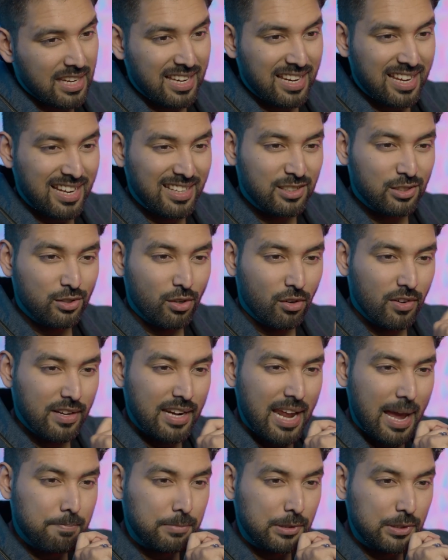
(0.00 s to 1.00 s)
and I saw
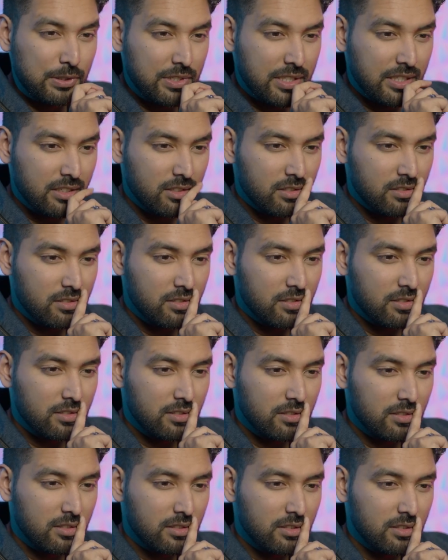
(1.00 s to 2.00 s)
an apple tree.
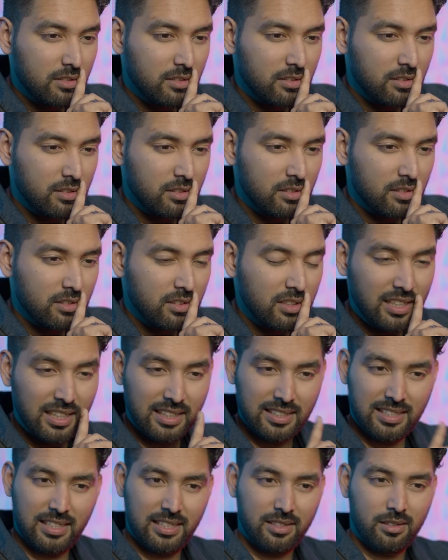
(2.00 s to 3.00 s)

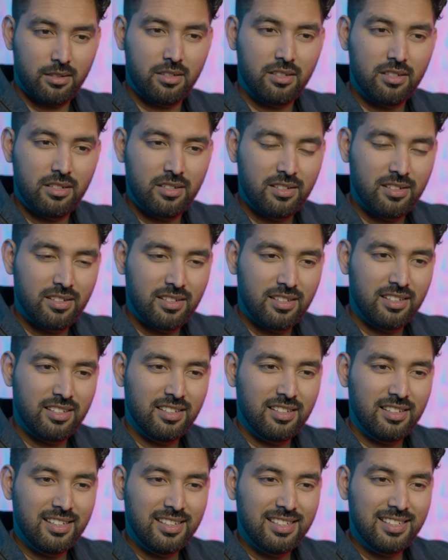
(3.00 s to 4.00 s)
I said,
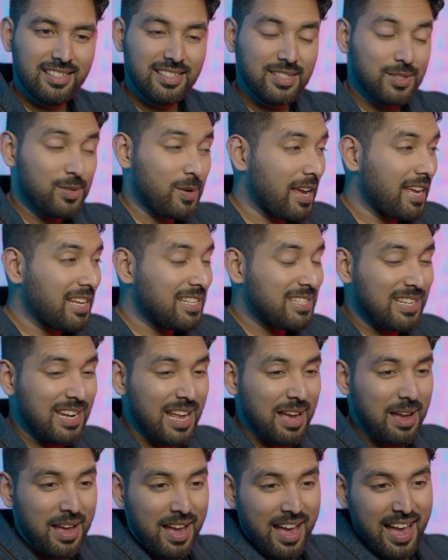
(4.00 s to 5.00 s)
strange,
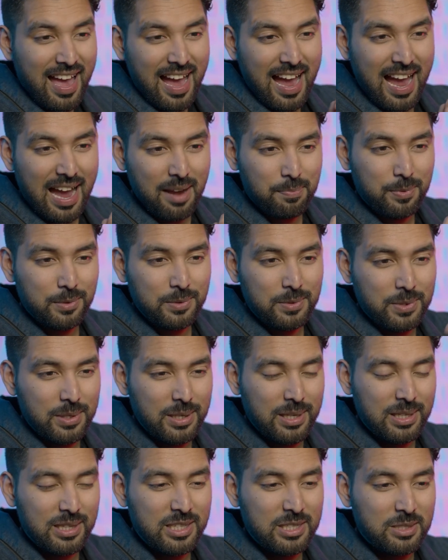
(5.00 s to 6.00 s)
an apple
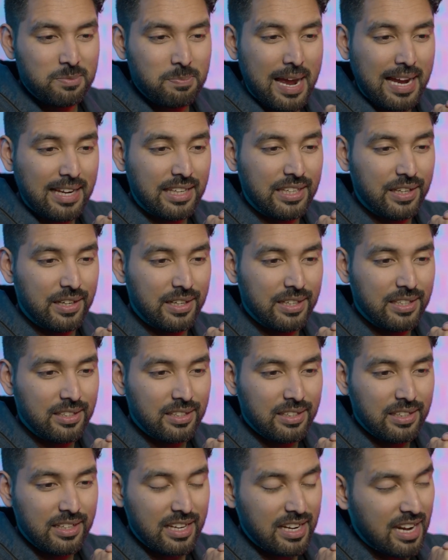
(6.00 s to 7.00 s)
tree in his backyard.
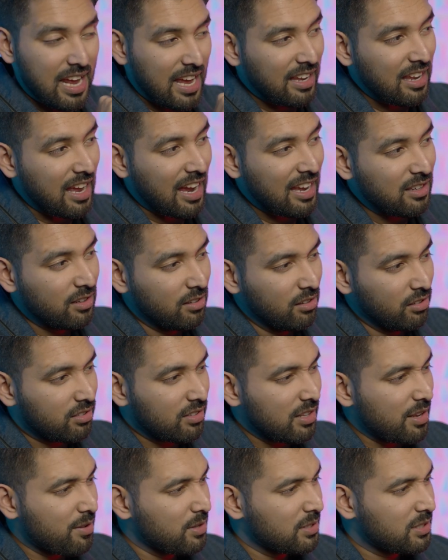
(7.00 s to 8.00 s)
And I
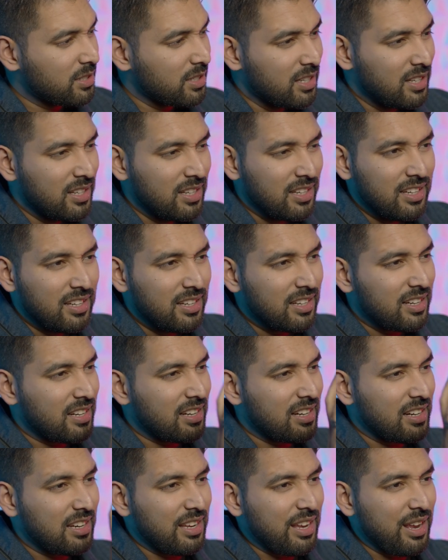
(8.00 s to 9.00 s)
looked,
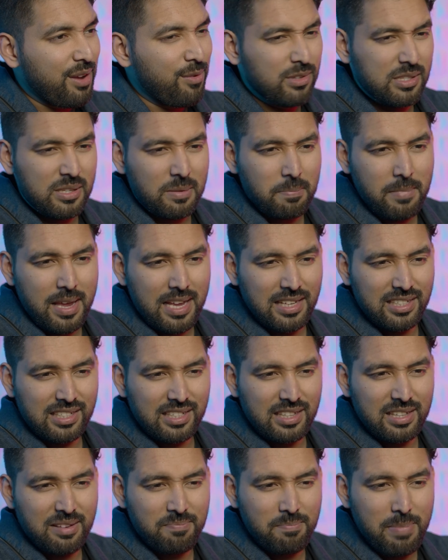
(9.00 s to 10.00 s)
it was a
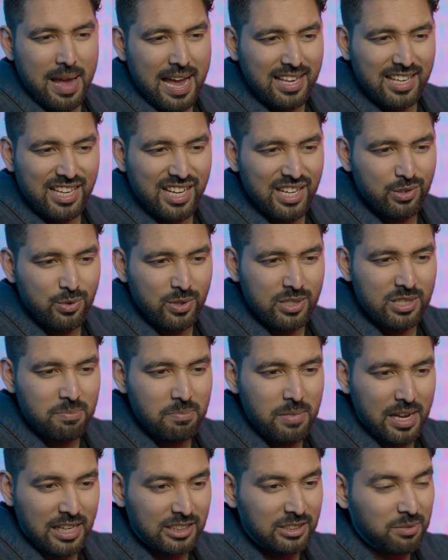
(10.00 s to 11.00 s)
mess. The backyard was
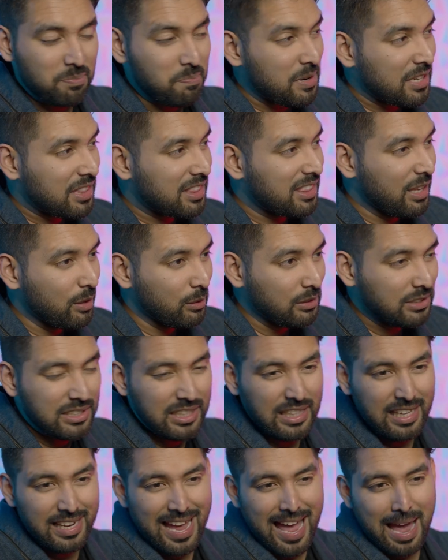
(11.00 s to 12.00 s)
a mess, but there was
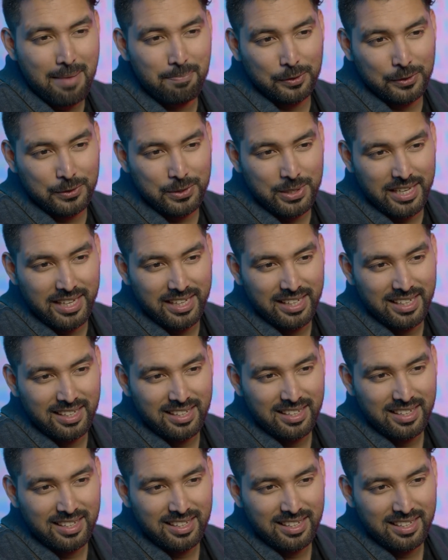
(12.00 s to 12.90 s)
still an apple tree.